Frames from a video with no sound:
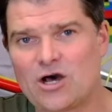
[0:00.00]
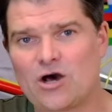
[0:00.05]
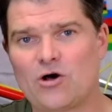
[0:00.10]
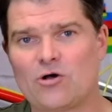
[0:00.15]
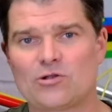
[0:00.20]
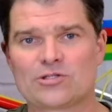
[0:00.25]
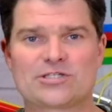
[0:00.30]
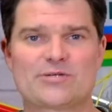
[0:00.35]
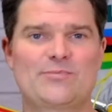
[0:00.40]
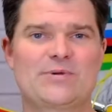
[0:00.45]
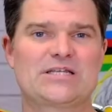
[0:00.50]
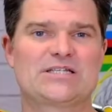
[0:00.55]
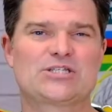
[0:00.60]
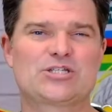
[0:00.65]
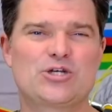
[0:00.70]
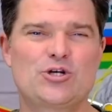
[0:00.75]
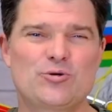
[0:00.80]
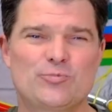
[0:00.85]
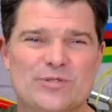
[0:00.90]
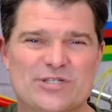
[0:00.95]

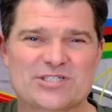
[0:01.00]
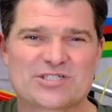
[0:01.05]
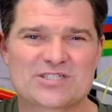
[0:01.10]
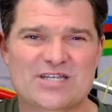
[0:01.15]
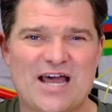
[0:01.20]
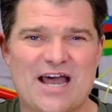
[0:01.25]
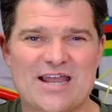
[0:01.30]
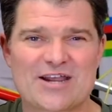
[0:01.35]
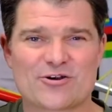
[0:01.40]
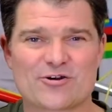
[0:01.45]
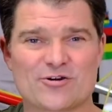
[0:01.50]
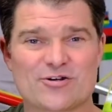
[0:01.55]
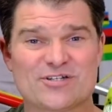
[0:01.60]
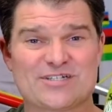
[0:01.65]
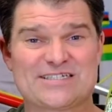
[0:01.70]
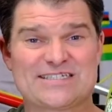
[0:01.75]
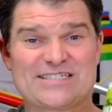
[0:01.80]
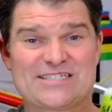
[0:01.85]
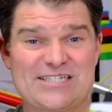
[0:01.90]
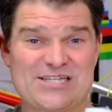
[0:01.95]
Ultimate Tubeless Tire
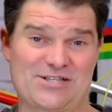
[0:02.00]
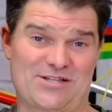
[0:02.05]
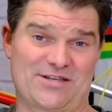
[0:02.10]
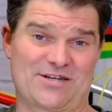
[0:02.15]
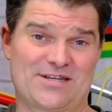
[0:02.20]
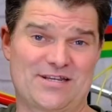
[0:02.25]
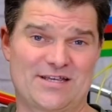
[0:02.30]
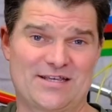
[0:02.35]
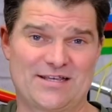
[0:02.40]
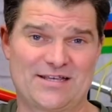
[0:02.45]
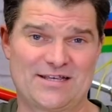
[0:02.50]
Sealant.